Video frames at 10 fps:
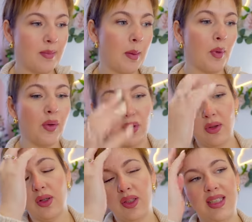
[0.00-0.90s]
my product
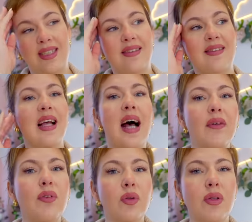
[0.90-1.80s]
launches kind
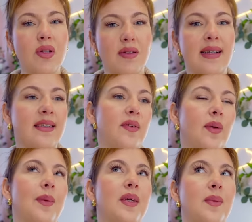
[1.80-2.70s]
of
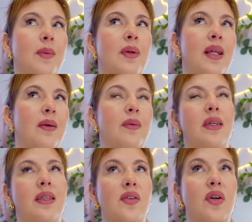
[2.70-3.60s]
unsuccessful, because people are like, well,
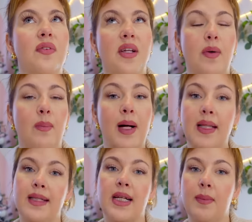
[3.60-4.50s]
it's over now, and by
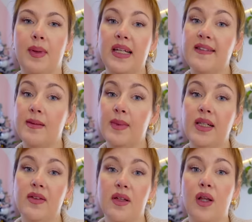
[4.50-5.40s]
the time it gets to me,
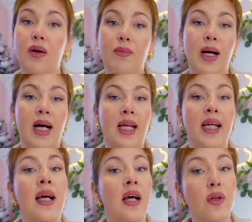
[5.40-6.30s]
because a lot of my
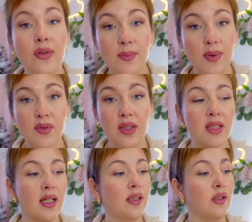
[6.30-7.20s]
customers are
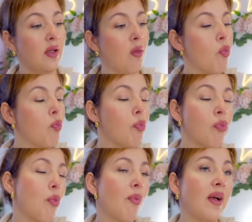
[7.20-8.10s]
international,
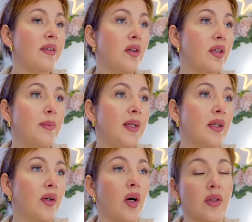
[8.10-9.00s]
it's already been
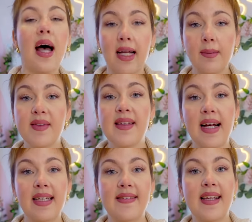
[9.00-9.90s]
and gone. I am
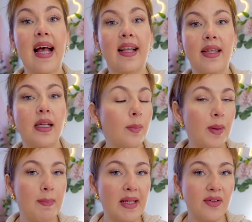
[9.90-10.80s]
starting to get a little
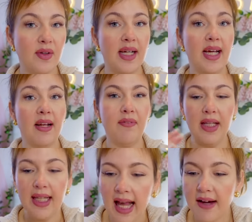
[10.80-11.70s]
bit better at it, and I feel
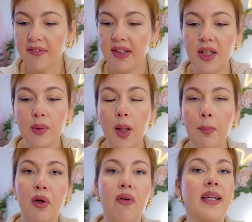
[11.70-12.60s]
like every year we
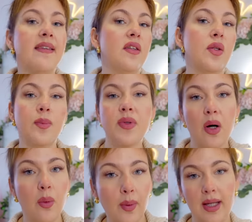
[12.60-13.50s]
progress in some sort
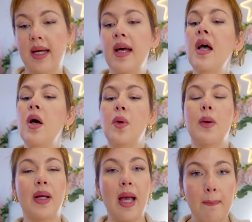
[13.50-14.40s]
of way where
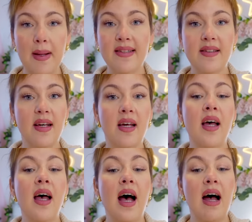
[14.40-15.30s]
we get better
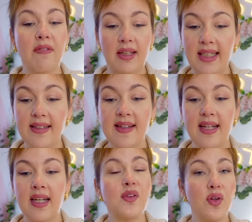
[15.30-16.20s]
at
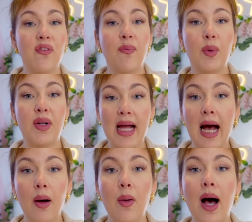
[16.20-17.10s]
releasing stuff. But
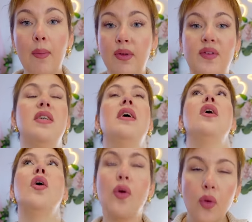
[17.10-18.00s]
now I want
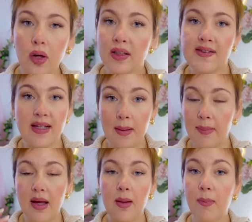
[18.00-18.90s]
to go a
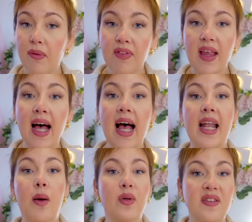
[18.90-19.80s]
step above that, and
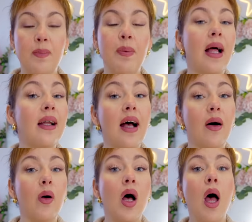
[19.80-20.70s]
I want to plan
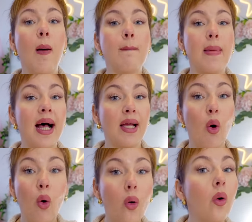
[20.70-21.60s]
out my
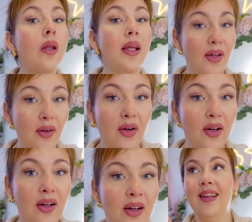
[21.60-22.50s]
whole
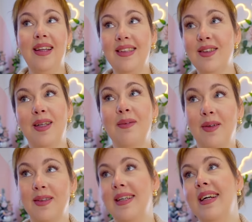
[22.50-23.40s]
year, literally
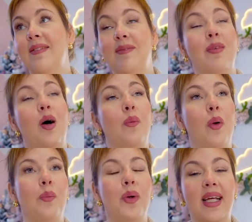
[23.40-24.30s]
one day, or
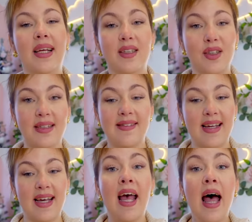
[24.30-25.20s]
1 week, should I
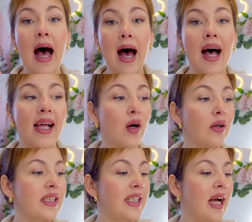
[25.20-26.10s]
say. I
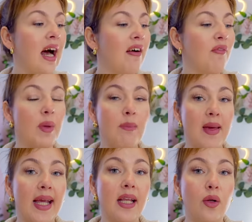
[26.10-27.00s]
already have been
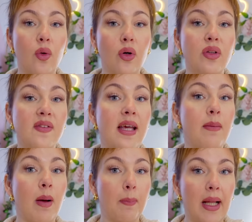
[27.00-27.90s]
making notes in
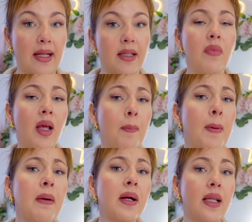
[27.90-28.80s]
my planner
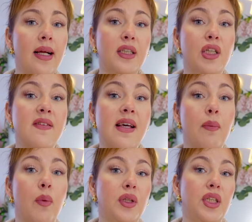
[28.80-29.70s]
about collections that I
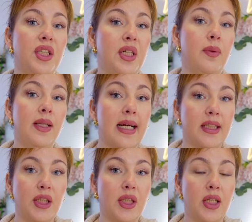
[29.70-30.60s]
want to do
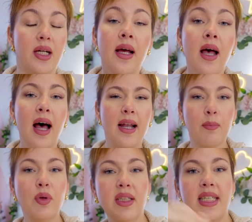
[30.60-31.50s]
next year, and I'm
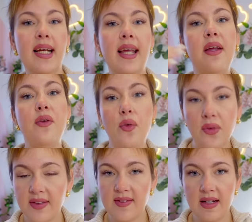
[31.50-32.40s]
going to take it
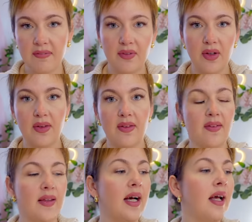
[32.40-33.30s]
another step further
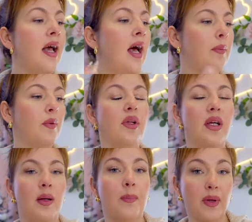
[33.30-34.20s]
than that. I'm going
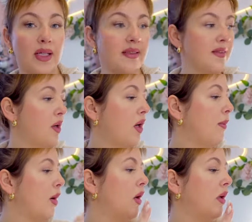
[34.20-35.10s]
to
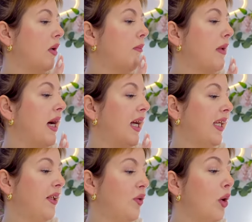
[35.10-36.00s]
brainstorm on
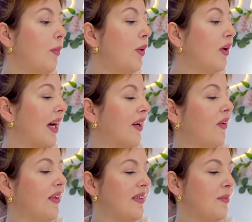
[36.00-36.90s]
my notebook. I
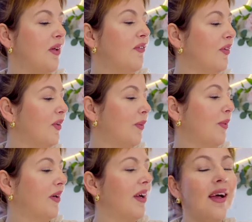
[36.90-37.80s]
got this beautiful
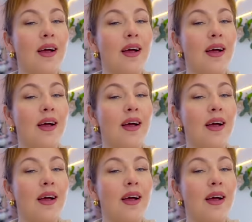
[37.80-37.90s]
notebook